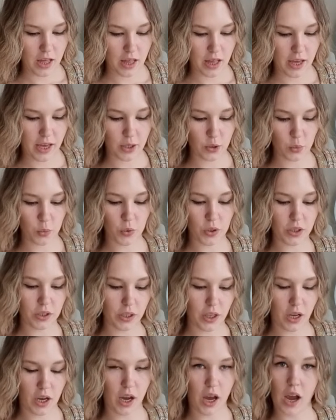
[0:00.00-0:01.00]
It will
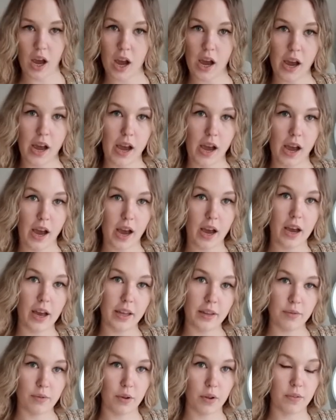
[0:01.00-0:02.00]

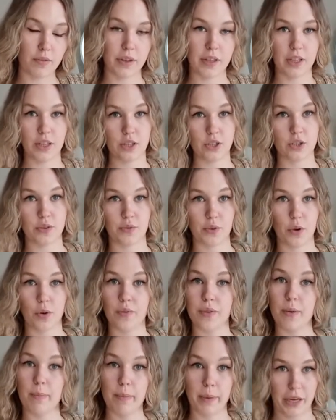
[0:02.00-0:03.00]
involve an interview of
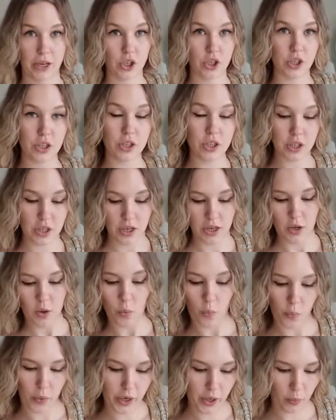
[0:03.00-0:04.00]
the patient,
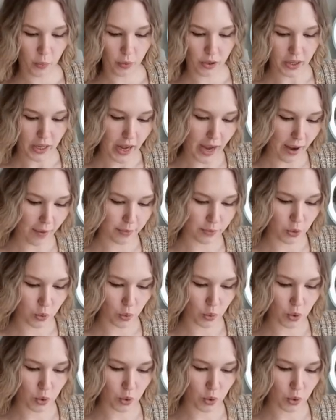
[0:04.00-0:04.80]
where we'll have to